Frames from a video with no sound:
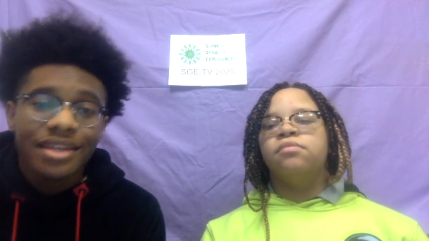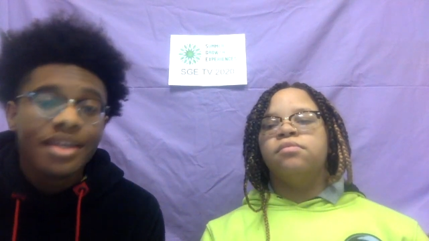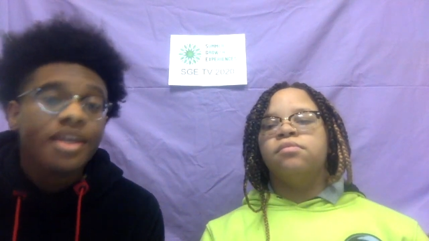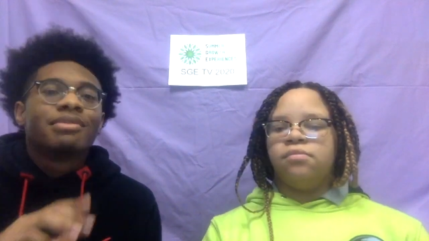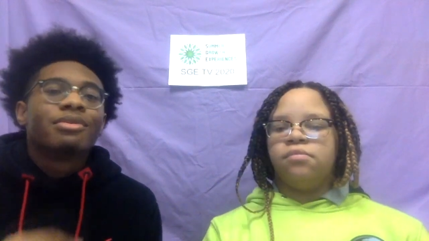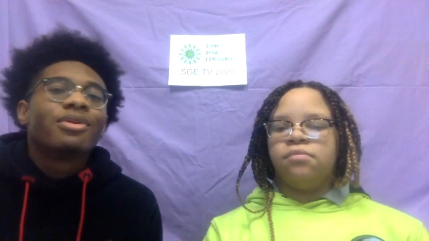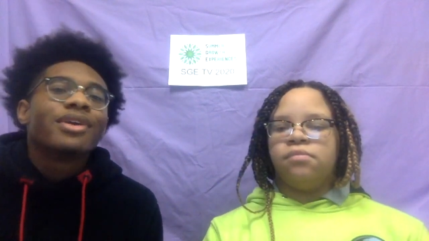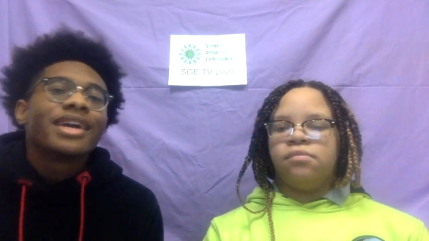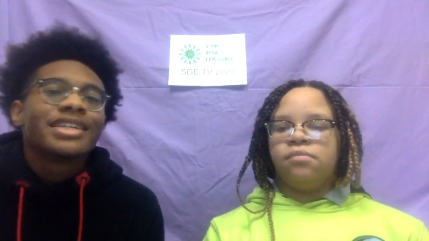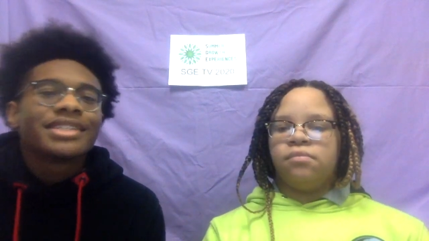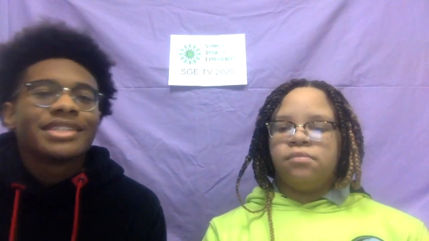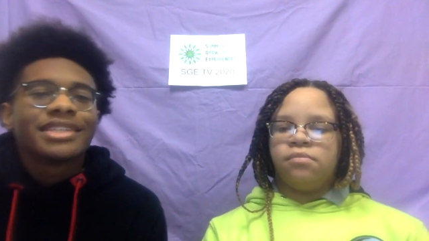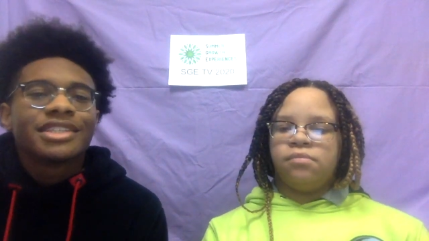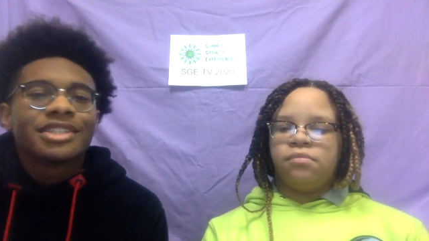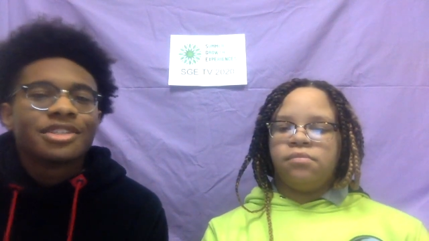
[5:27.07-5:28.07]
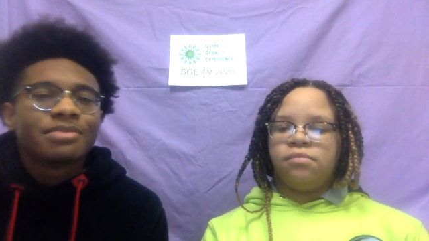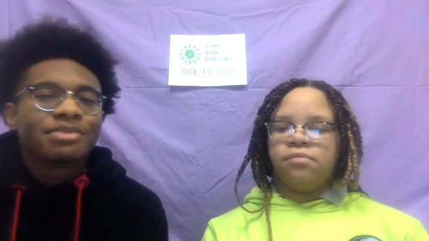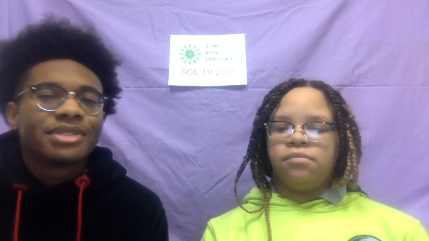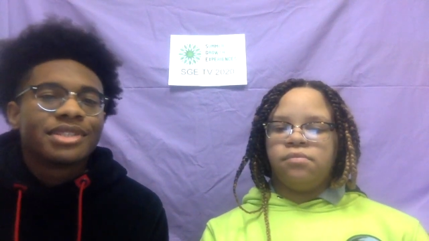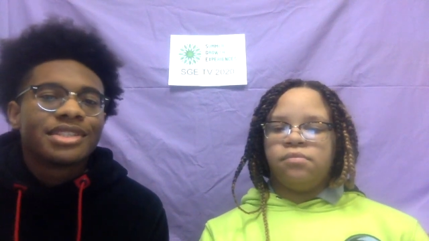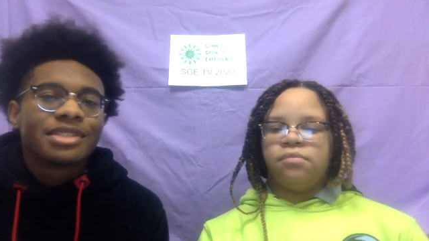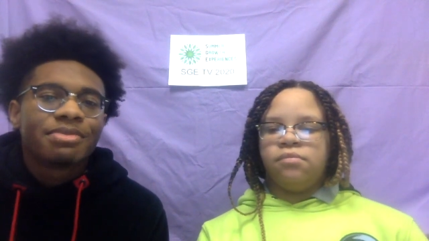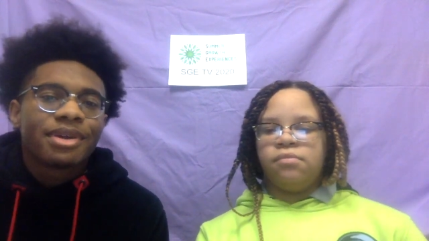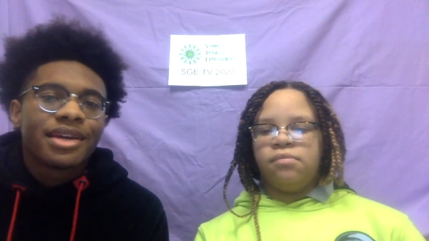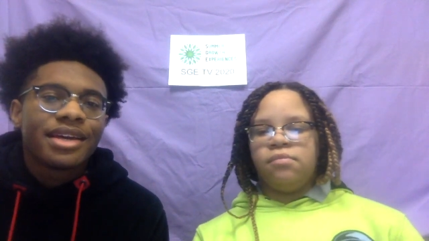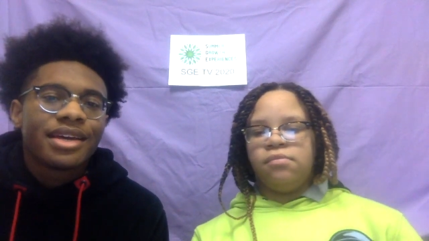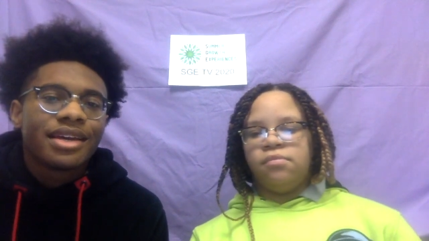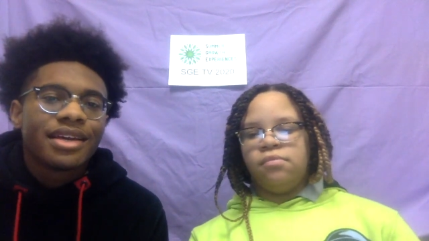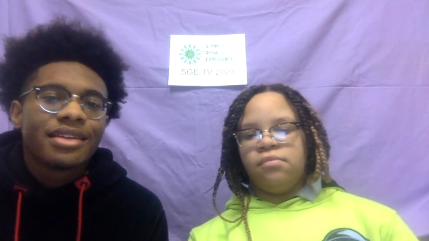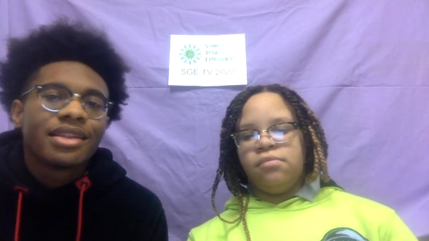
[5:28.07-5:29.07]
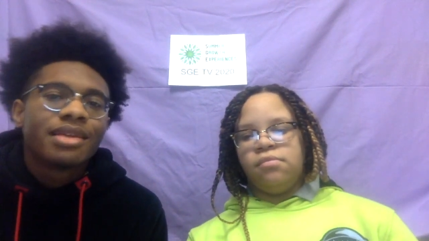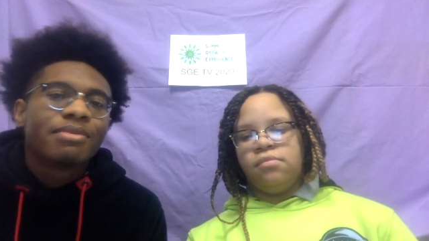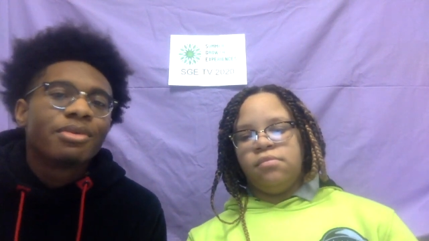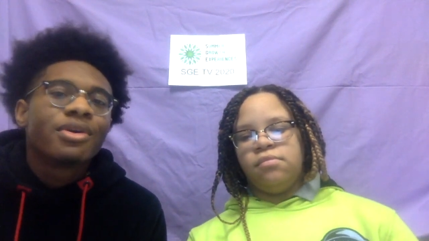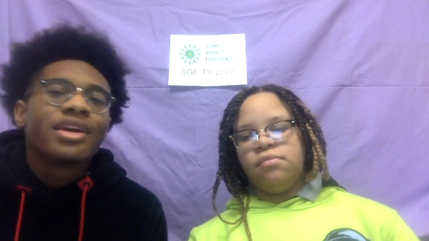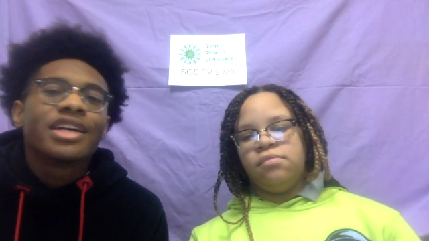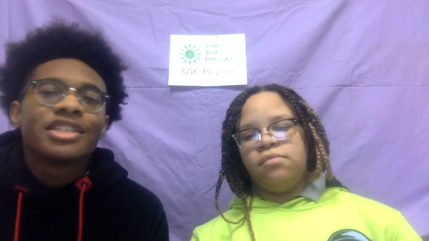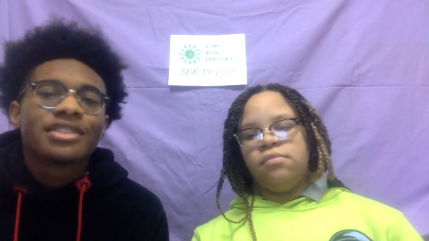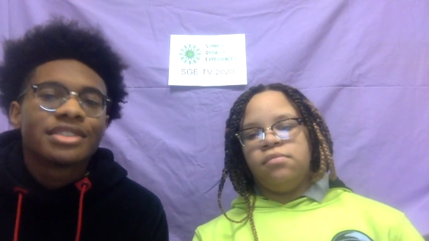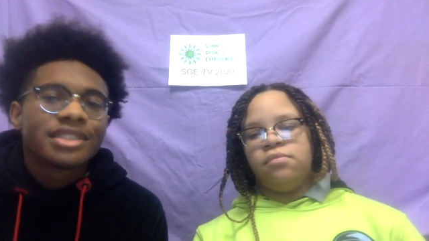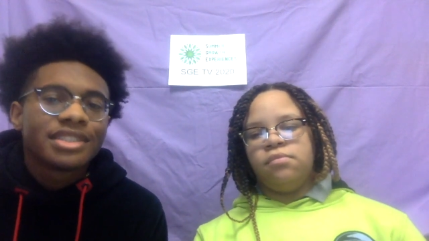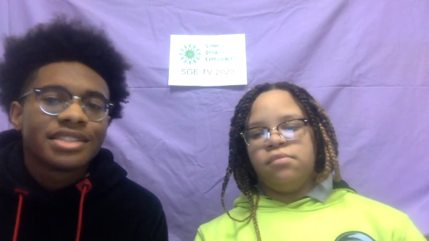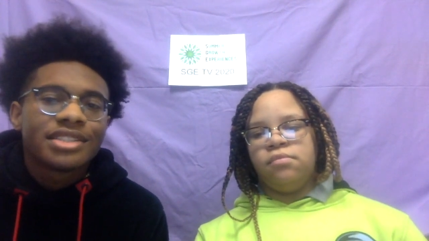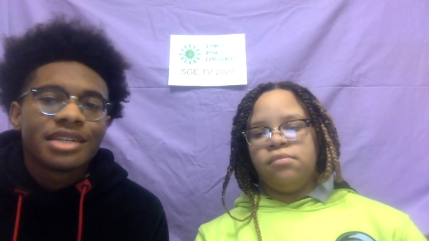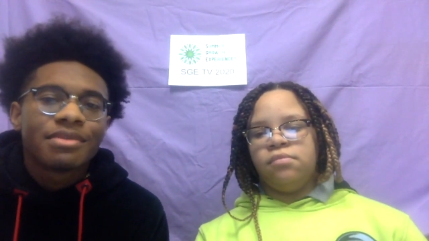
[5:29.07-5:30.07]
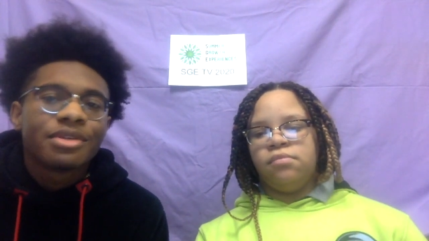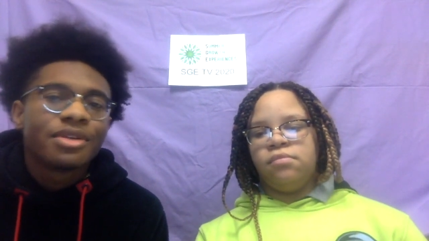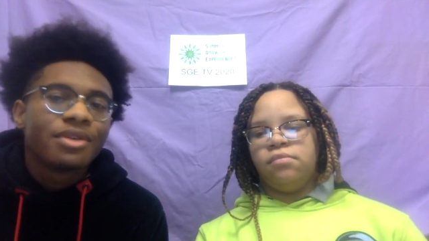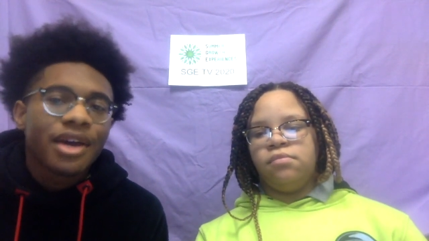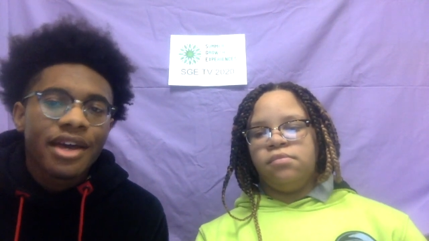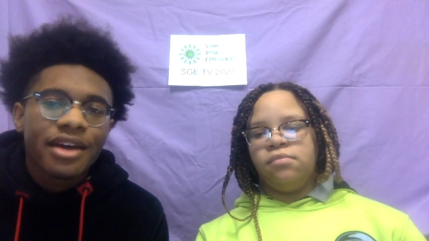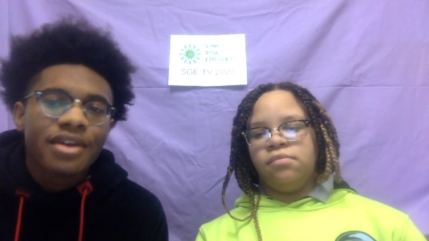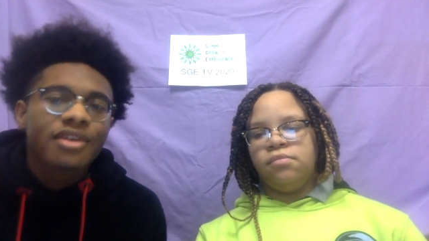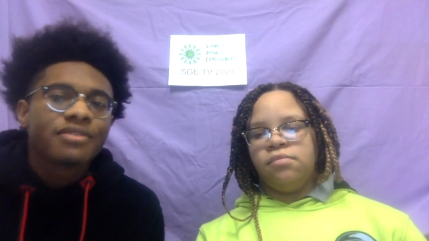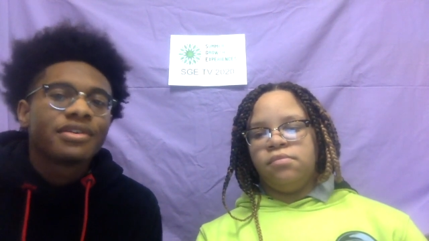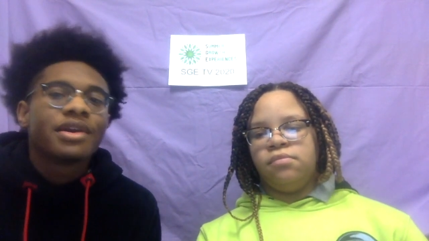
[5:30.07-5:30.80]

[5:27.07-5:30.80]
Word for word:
Speaker 1: The more SGEs you participate in, the more interesting summer you have.